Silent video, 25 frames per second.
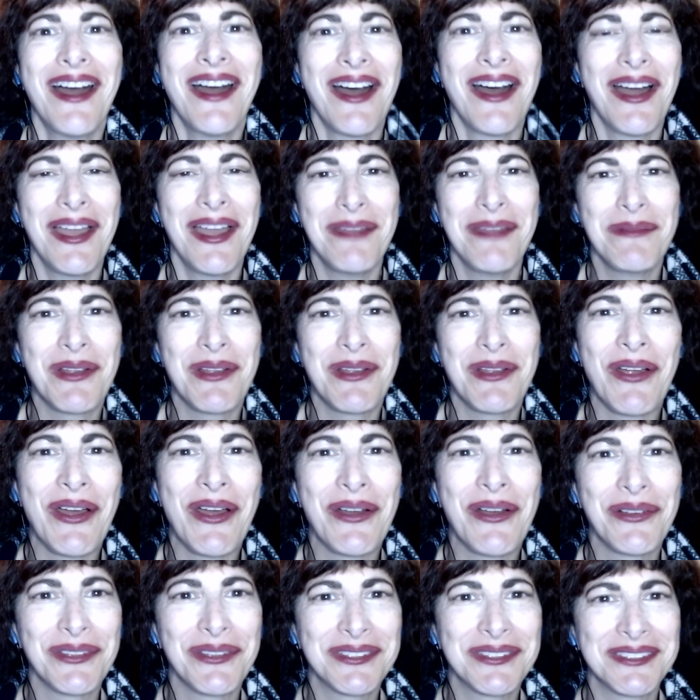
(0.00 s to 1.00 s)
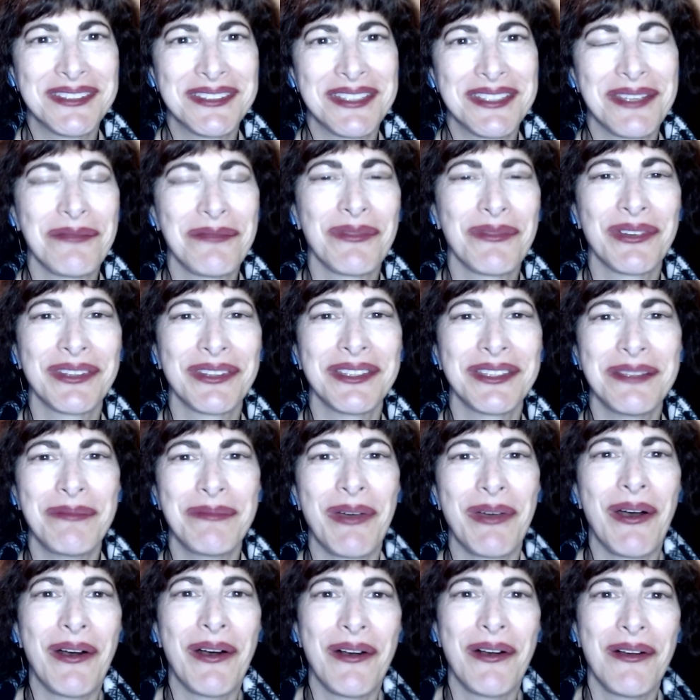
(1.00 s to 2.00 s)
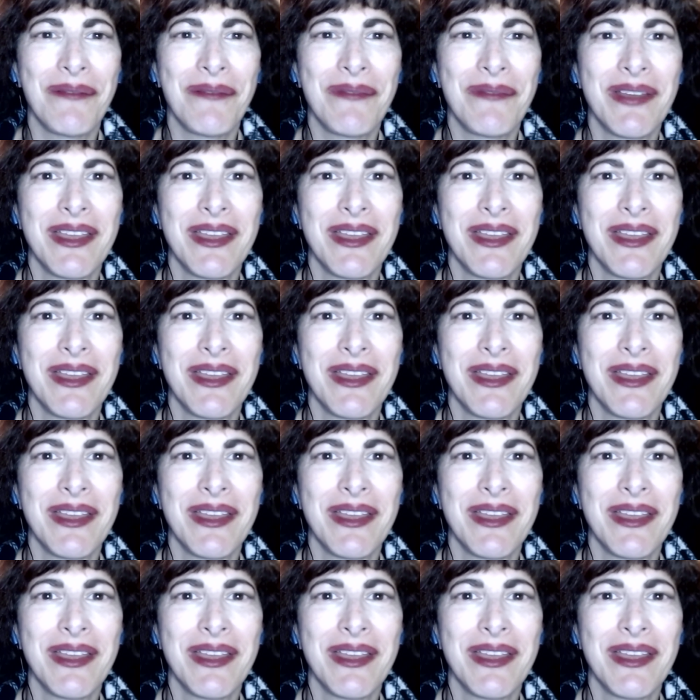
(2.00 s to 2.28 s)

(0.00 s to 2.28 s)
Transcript: I'm your host, Kimberly Palm.